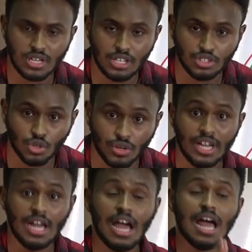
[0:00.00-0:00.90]
religion,
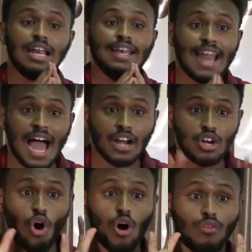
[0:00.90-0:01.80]

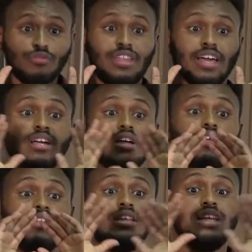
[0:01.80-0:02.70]
none of the
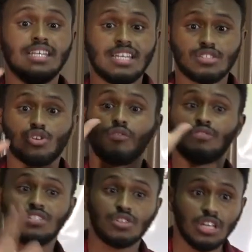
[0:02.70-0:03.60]
leaders of
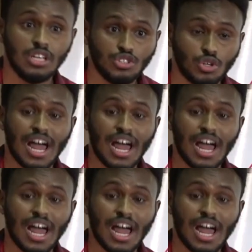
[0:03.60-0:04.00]
this religion